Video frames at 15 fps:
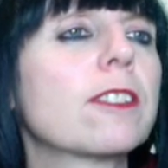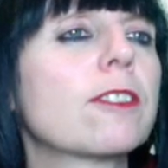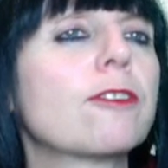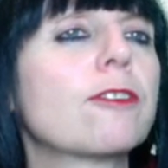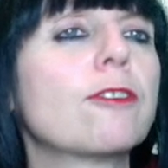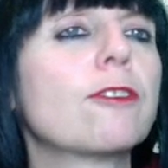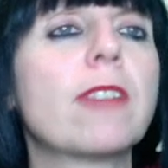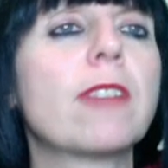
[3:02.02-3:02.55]

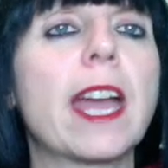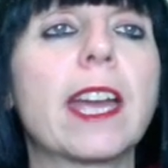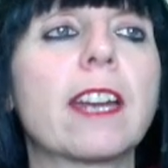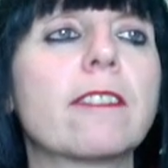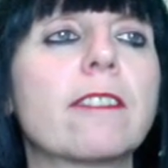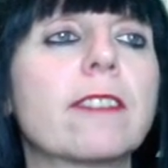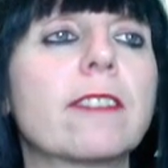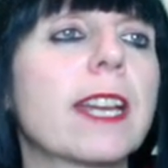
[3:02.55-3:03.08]
through the
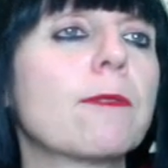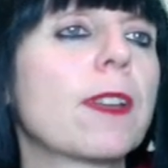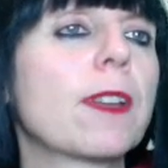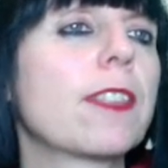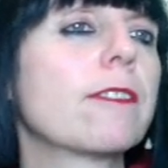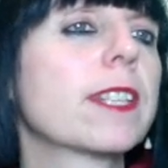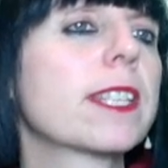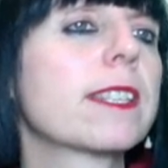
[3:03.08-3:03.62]
area,
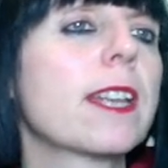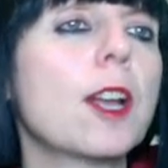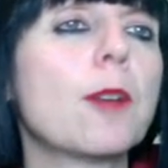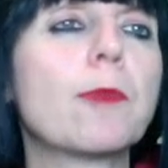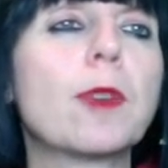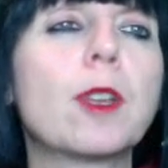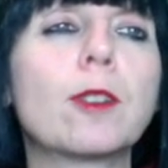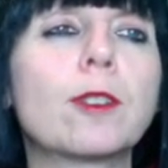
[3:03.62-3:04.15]
whether it's
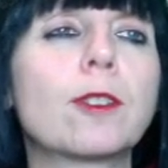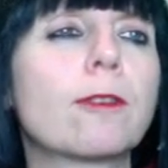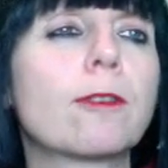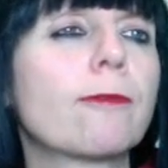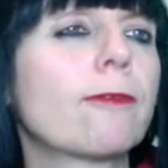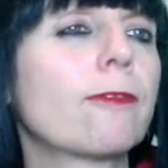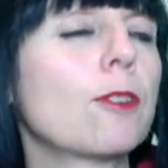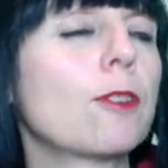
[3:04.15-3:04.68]
blood
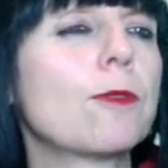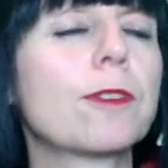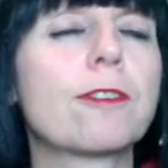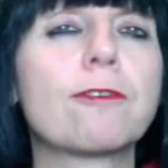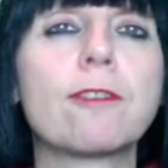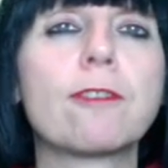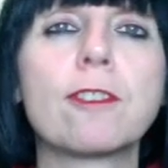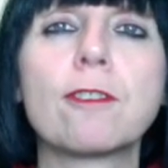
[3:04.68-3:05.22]
flowing
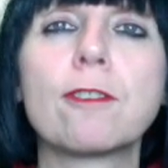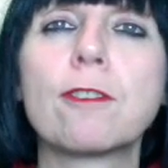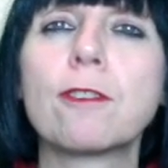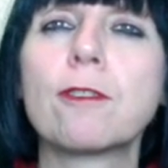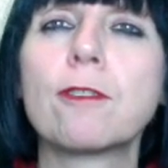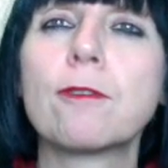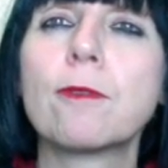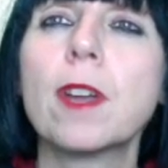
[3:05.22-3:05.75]

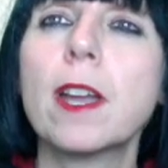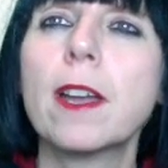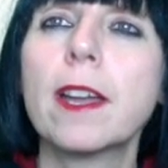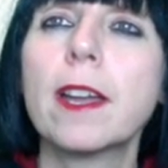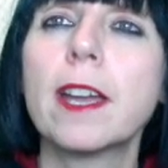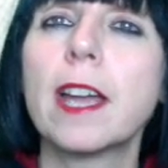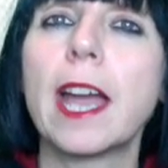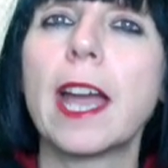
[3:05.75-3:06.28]
through,
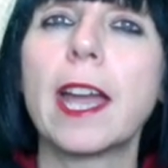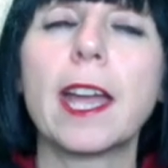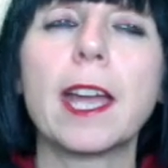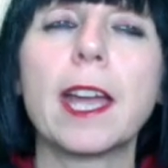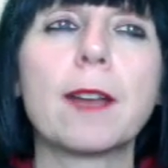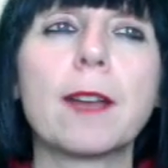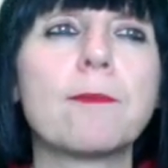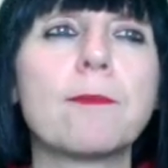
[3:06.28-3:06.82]

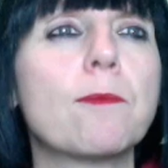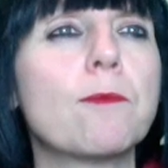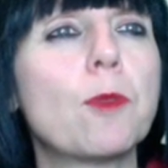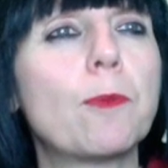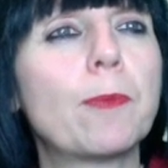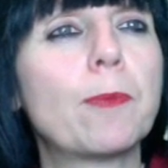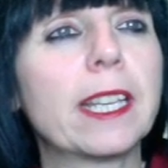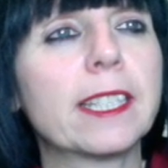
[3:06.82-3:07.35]

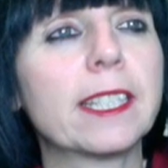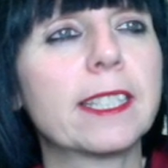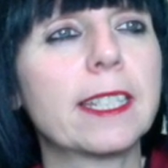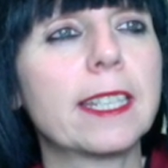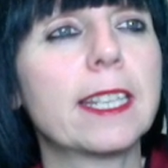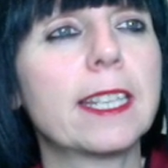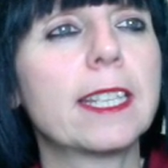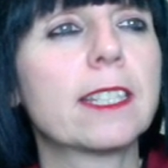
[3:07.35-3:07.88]

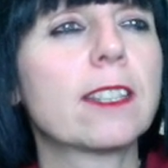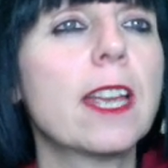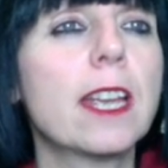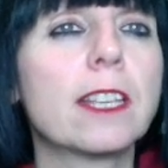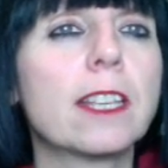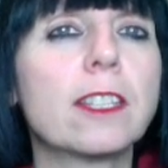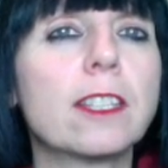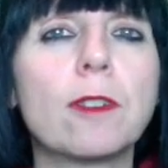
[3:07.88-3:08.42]
mobility.
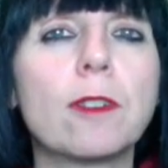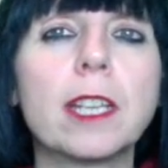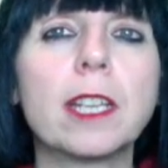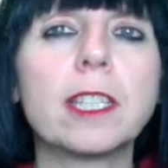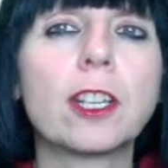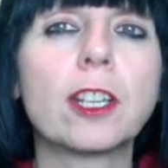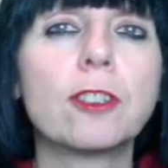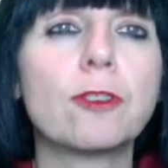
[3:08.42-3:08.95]
You
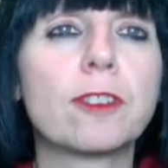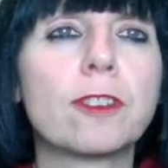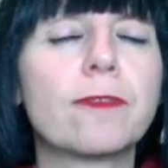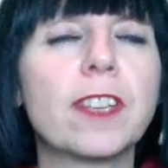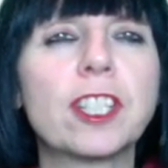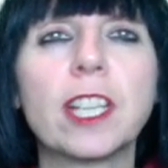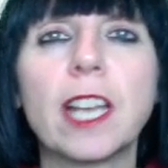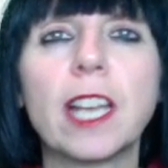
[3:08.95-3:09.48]
can use
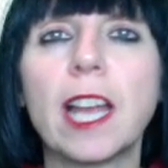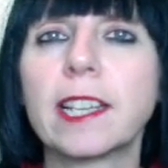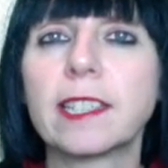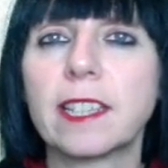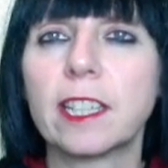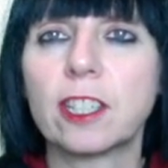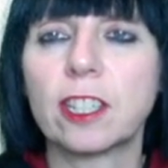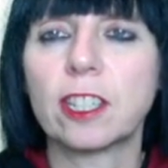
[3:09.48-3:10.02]

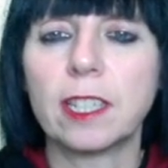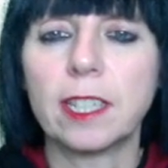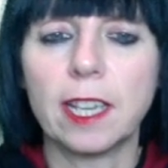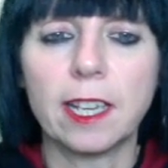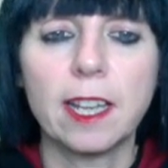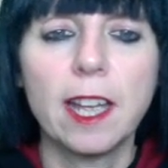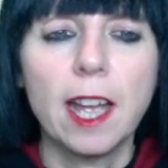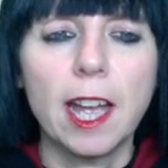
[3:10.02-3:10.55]
visualization
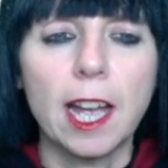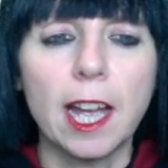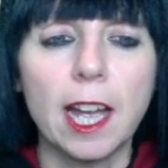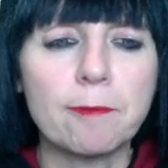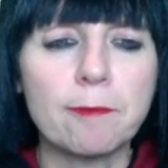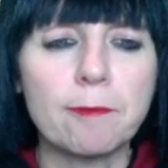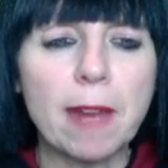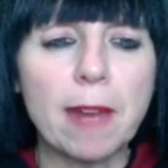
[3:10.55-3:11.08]
here and
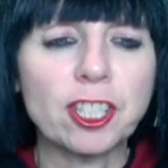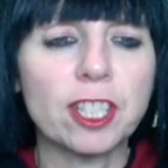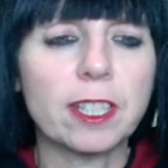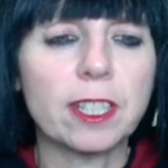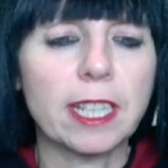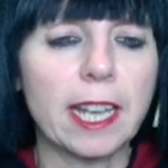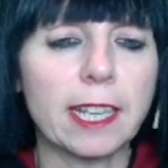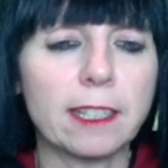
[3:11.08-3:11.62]
imagine the
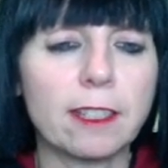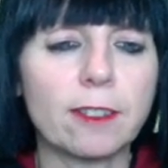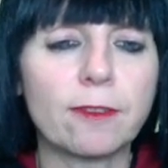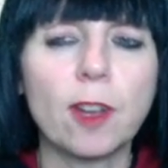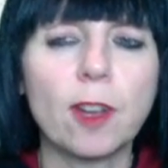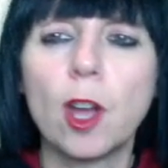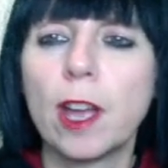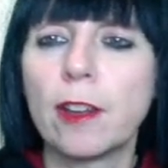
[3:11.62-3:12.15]
kind of
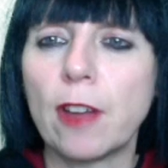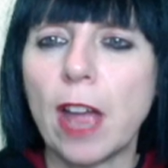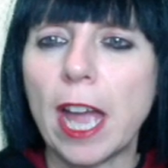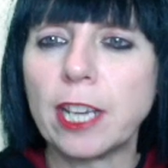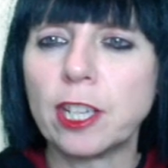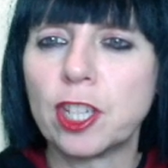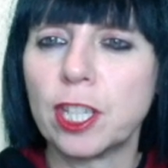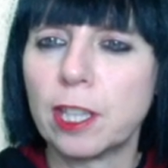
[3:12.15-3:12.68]

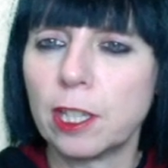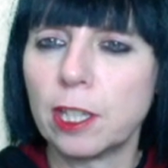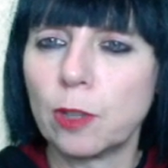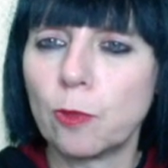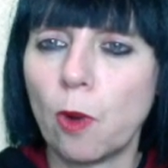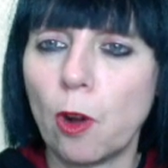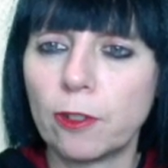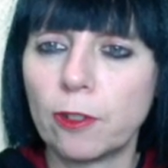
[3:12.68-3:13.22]
energy that you
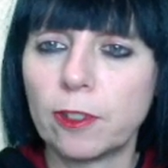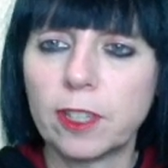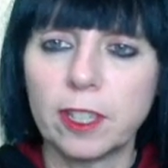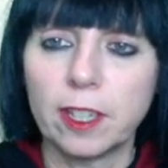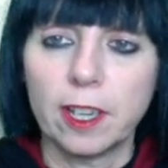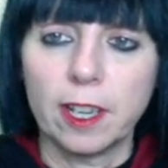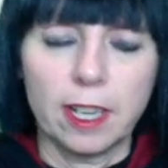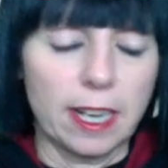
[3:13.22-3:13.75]
want,
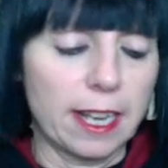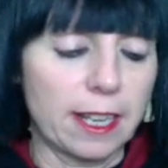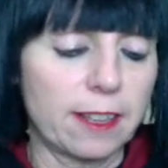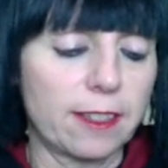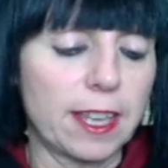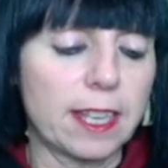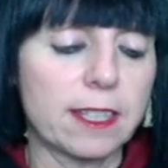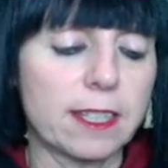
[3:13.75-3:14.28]
like
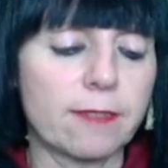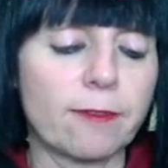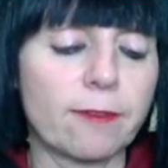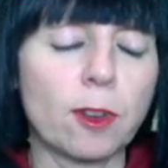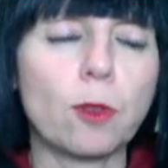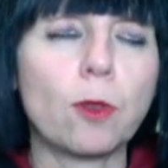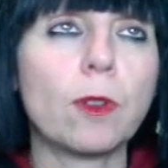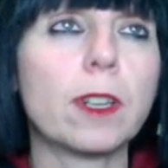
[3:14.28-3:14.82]
things
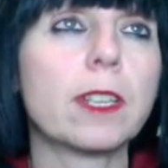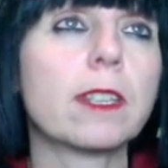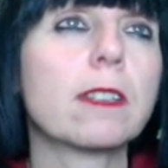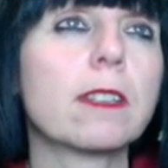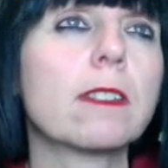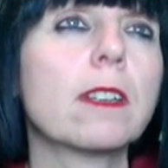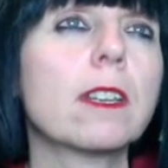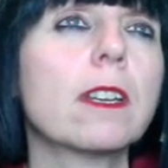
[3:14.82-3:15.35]
flowing.
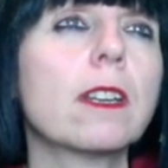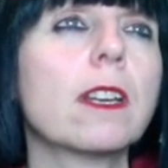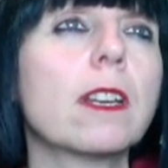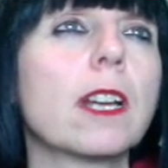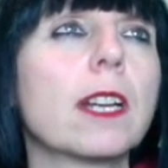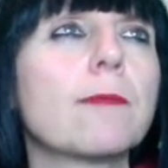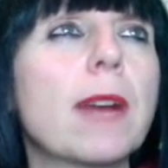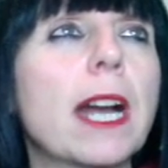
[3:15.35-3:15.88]

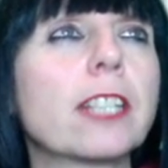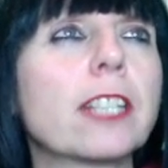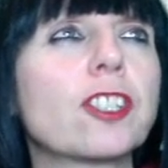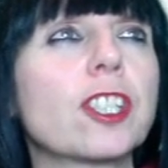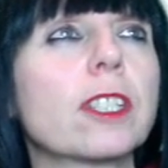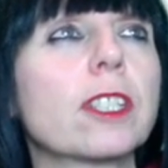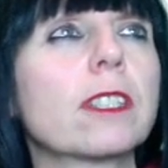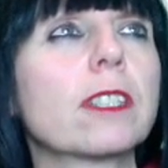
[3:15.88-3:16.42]

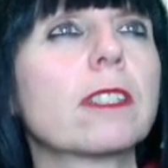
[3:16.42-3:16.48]
Imagine